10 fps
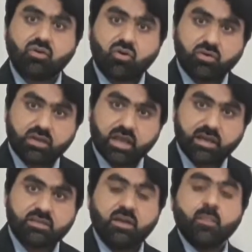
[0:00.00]

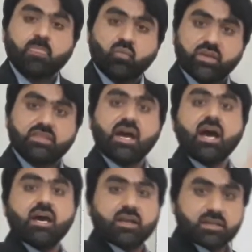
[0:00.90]
contact with the
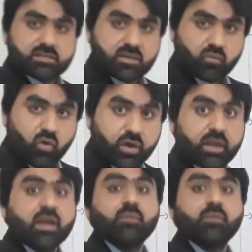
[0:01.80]
reservoir